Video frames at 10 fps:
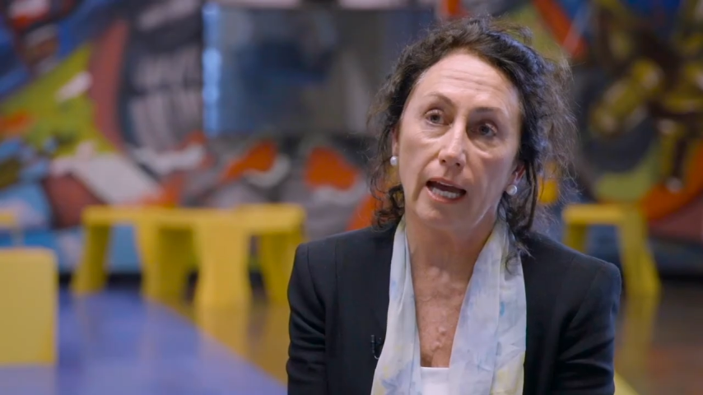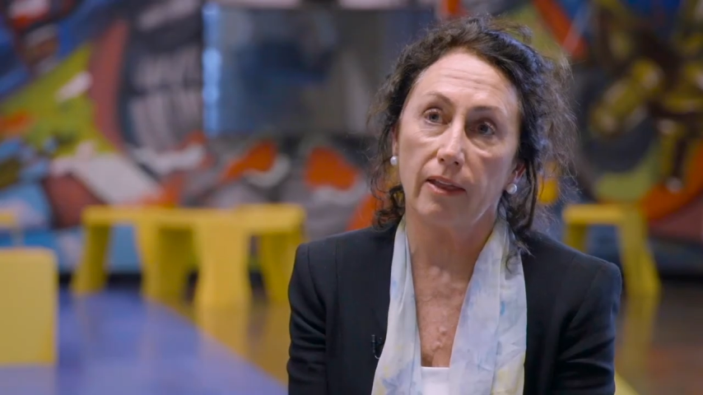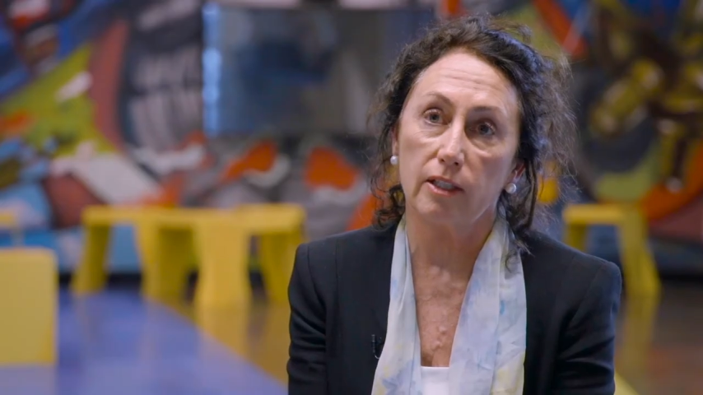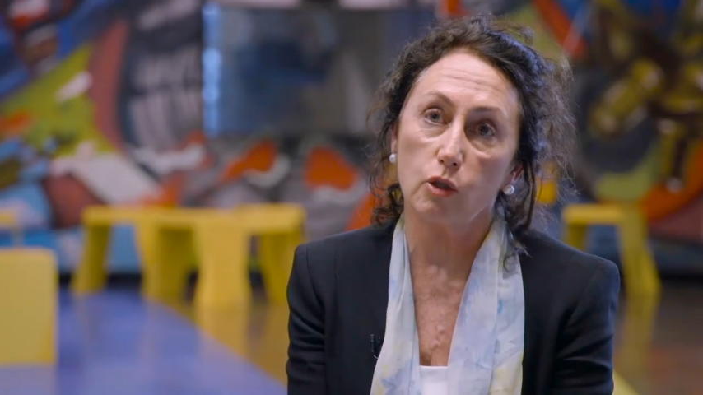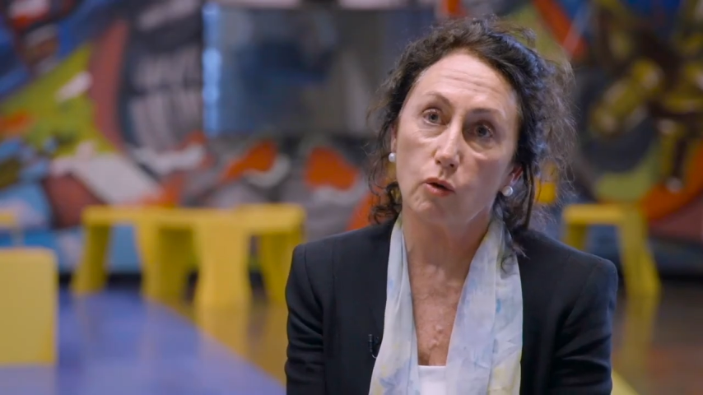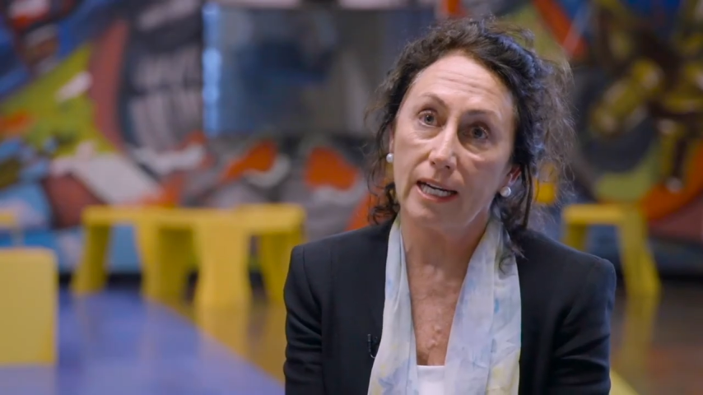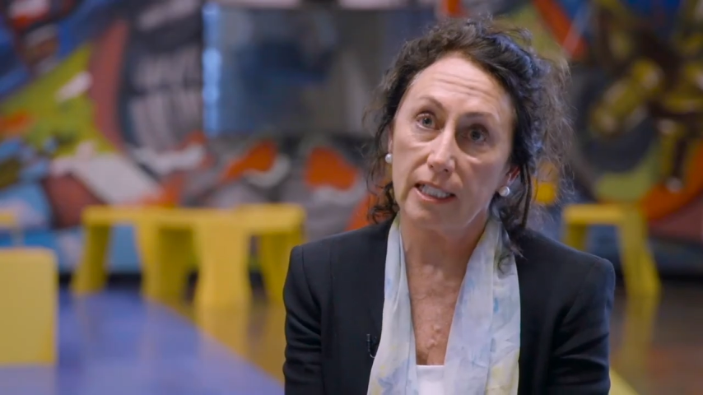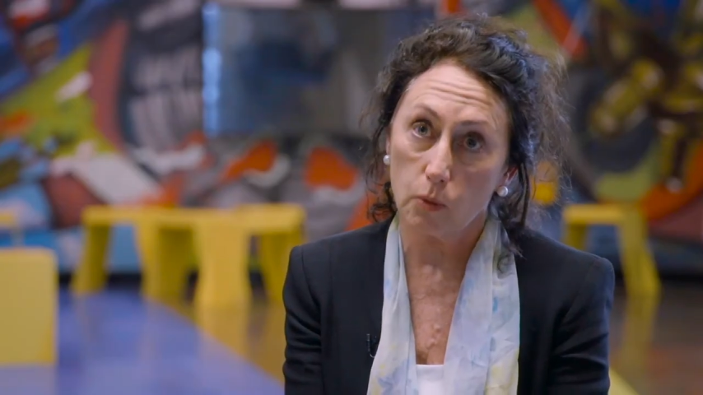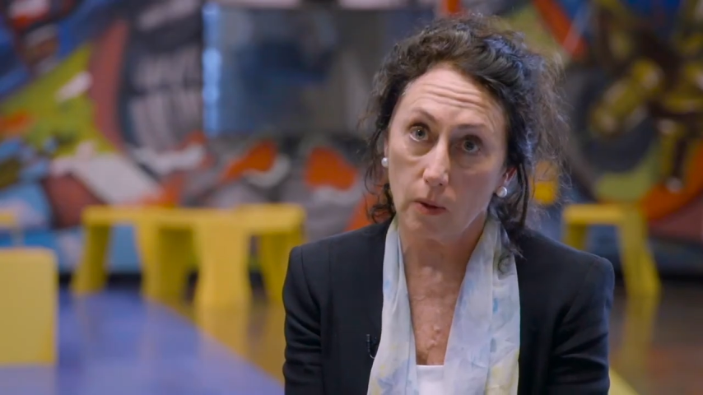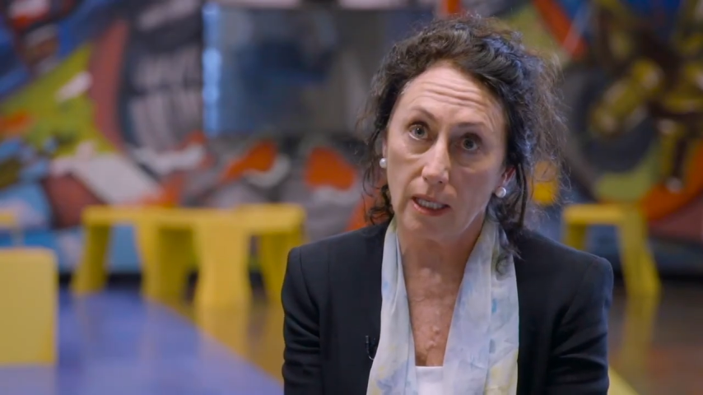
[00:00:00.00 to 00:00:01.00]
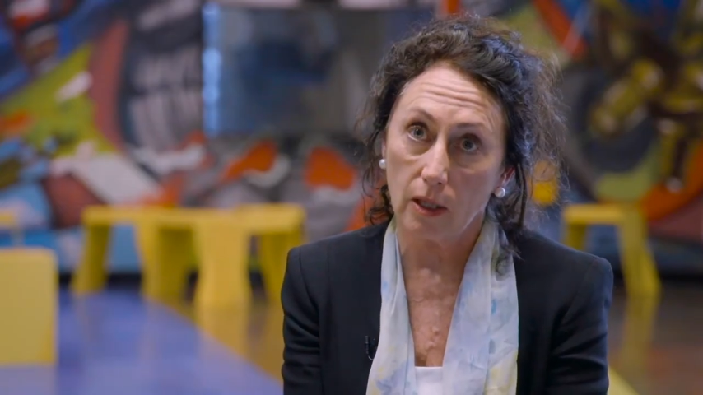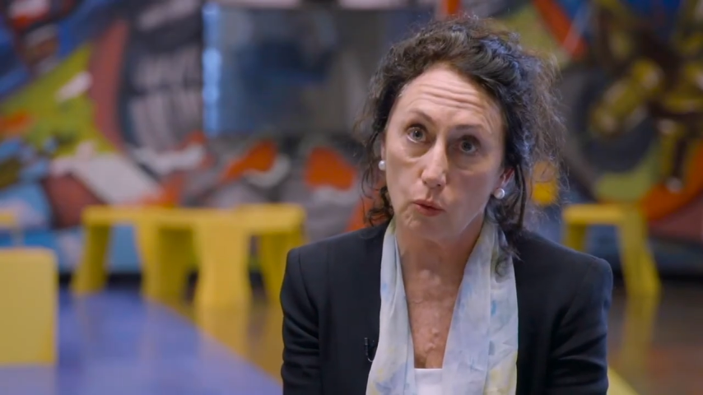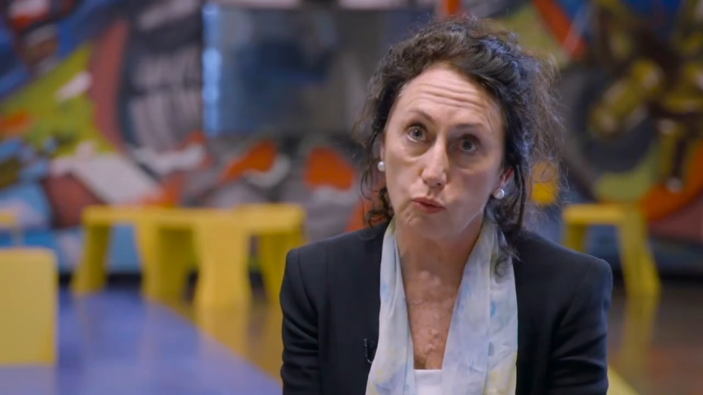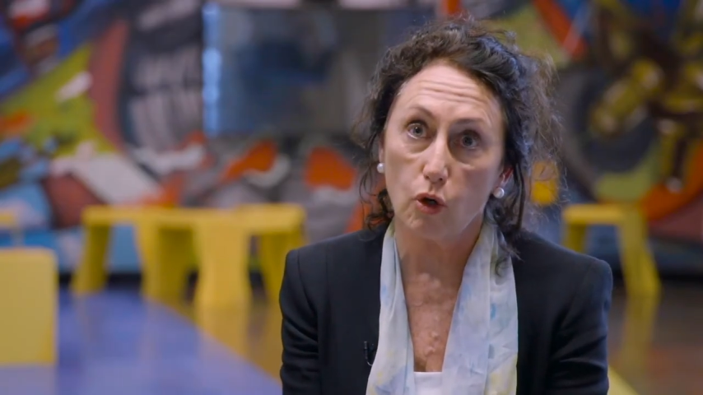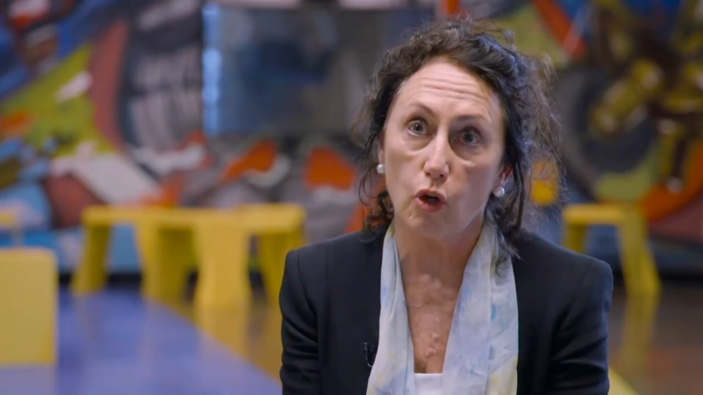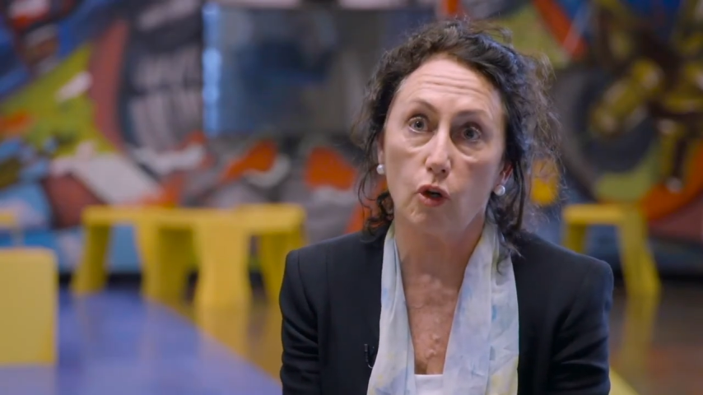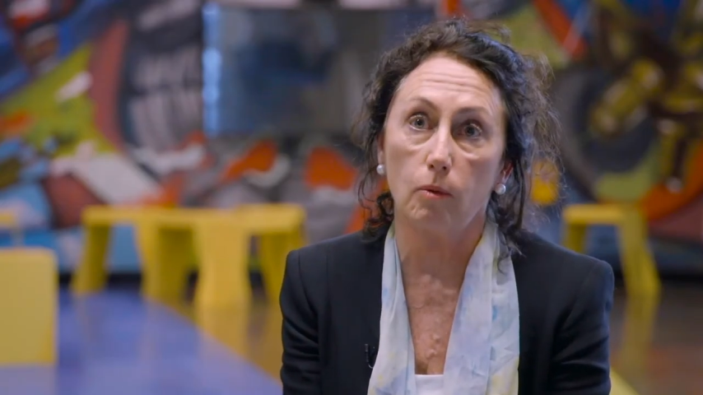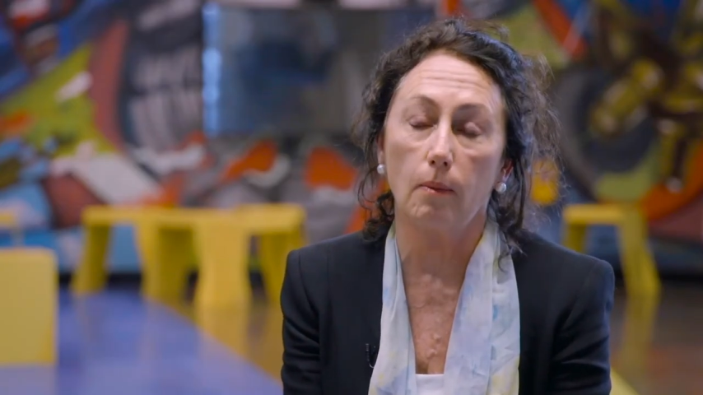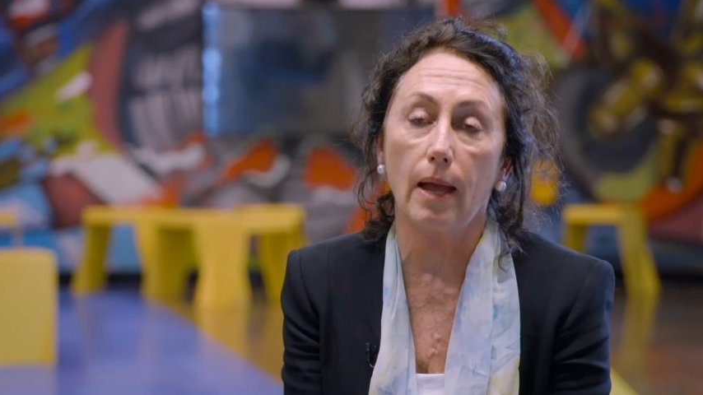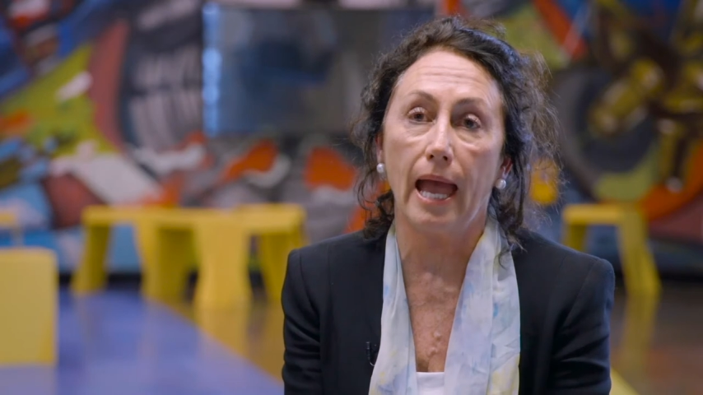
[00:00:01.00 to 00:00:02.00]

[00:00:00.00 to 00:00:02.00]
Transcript: other screens within the room,